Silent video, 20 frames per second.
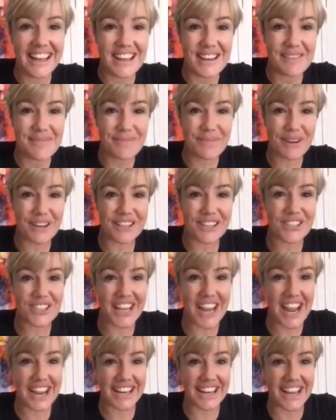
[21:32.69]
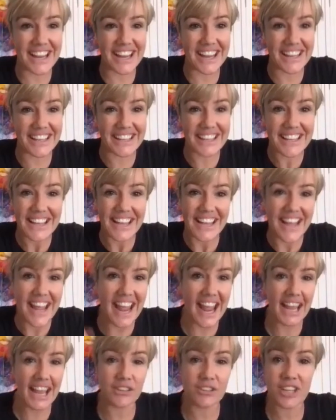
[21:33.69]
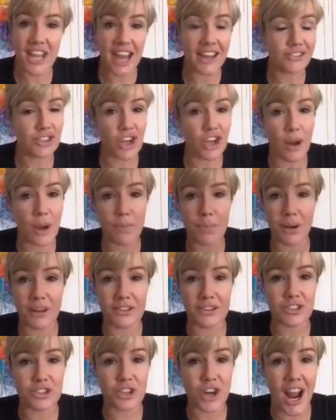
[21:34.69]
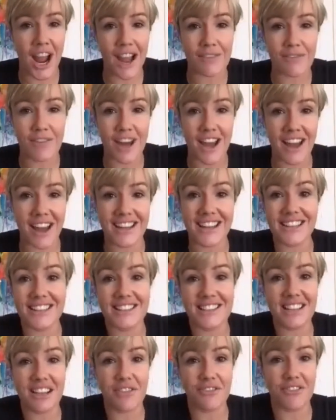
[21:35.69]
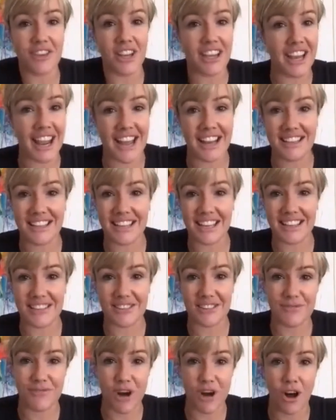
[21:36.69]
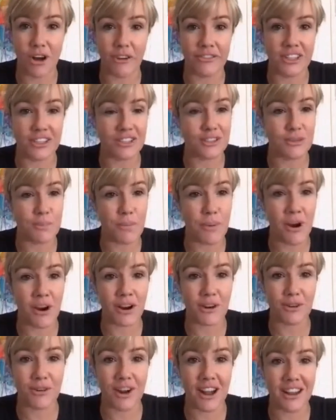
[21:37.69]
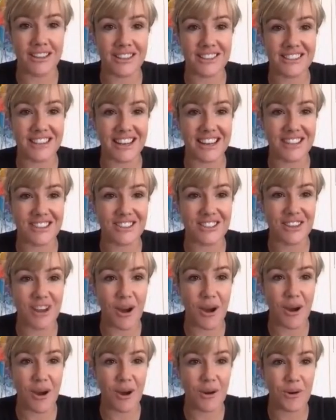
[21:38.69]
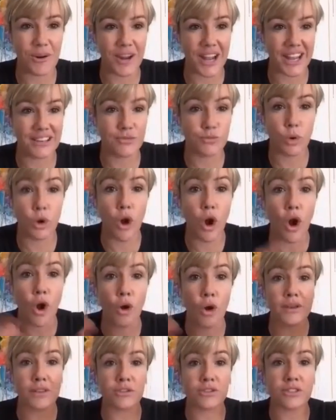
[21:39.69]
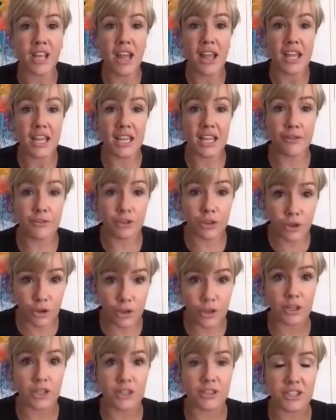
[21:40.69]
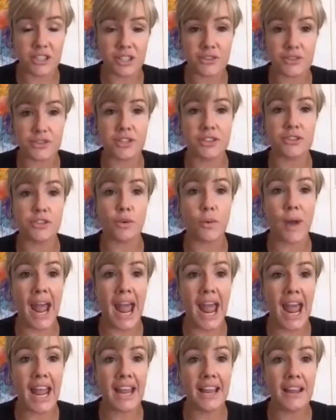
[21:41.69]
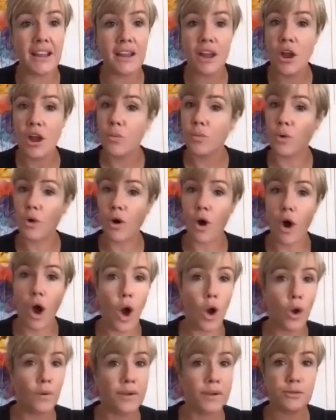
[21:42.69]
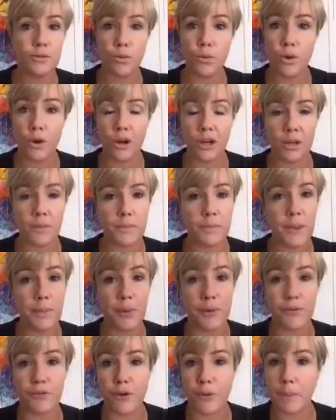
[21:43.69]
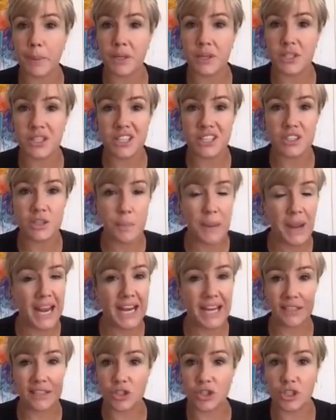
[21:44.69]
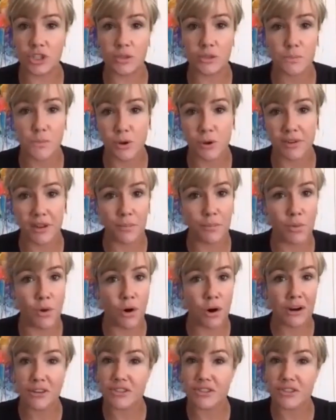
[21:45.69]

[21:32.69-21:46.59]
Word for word: Appreciate it and Thanks, yeah, jump on Strava. And if you can get involved in some park runs, let us know. And we're always, even though you're a distance away, we're always rewarding people for participating and just moving more.